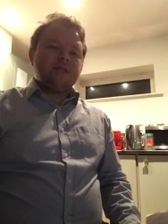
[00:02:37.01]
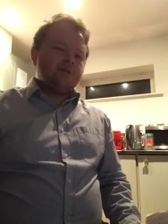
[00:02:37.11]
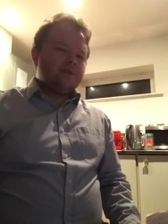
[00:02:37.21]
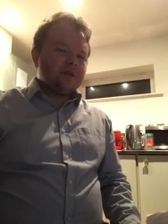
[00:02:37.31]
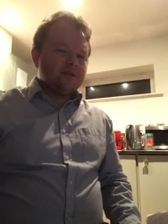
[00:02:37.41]

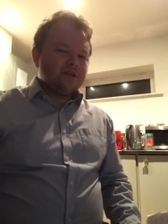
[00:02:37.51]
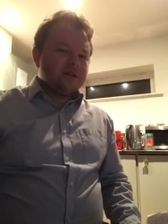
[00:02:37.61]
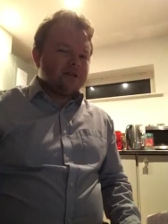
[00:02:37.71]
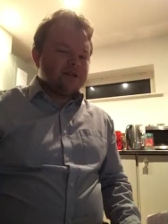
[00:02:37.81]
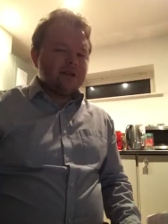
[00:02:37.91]
and depending on the
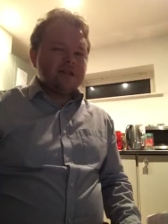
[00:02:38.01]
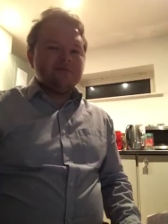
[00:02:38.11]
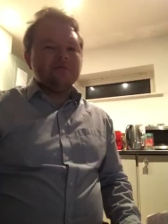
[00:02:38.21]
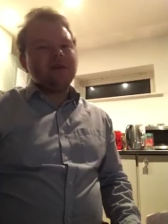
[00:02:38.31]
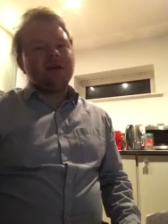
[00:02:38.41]
girl's
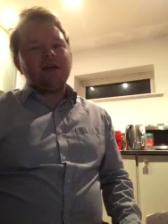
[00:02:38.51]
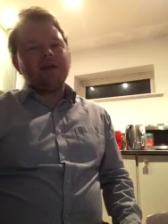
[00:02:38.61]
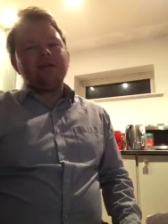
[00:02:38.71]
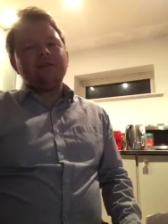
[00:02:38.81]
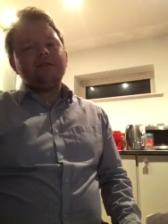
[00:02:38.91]
name,
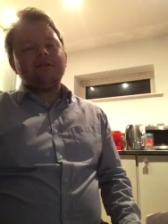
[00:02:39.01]
hey,